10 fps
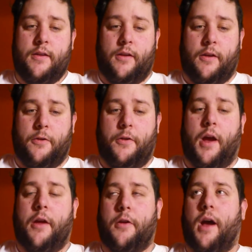You know,
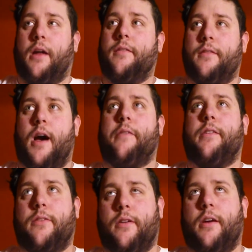you got
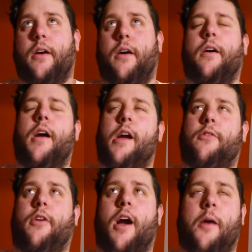obviously
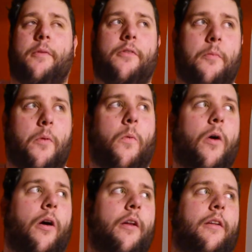Action Comics
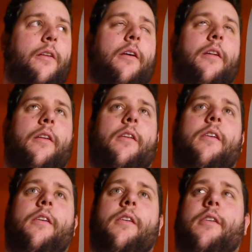#1 and
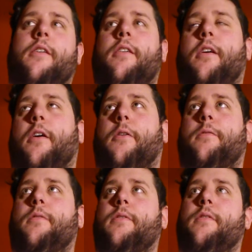you
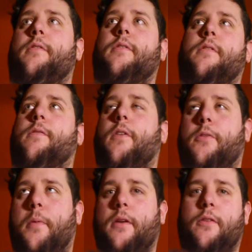know,
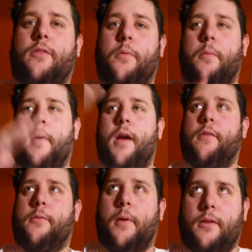first appearance of Superman,
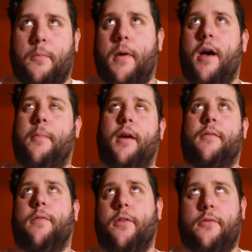first appearance of
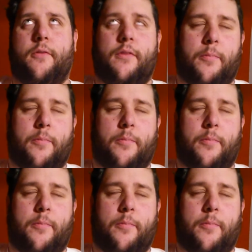Batman, first